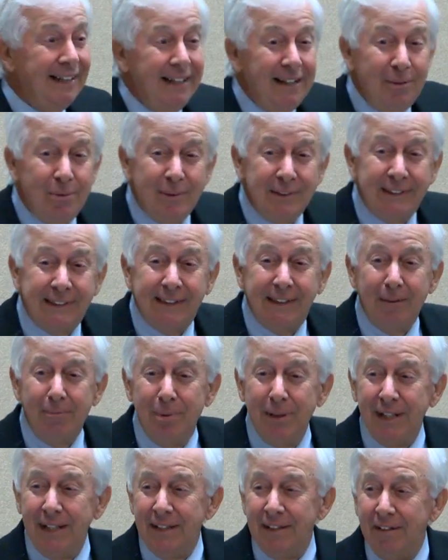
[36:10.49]
It was
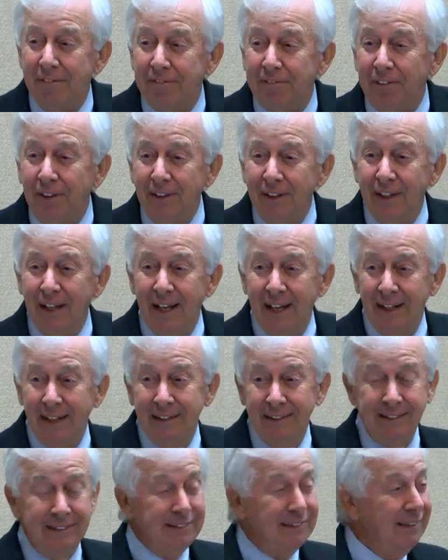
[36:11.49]
somebody on the front
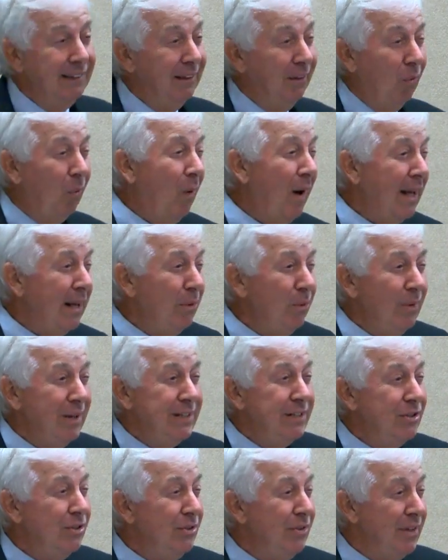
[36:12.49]
lines. Why do we
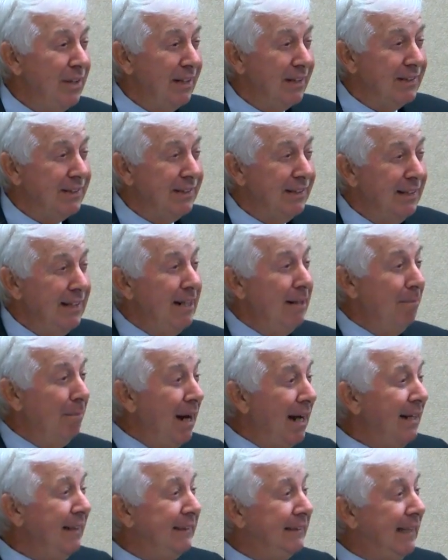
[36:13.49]
do this?
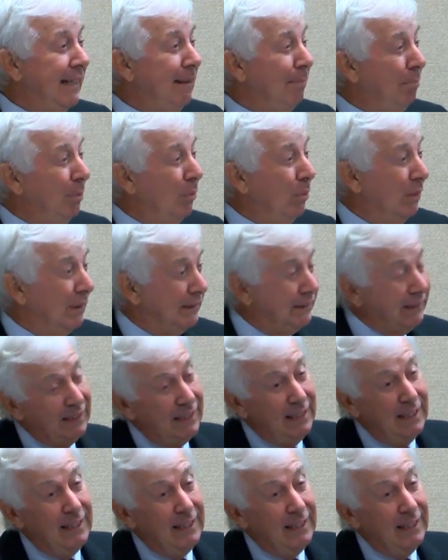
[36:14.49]
My example was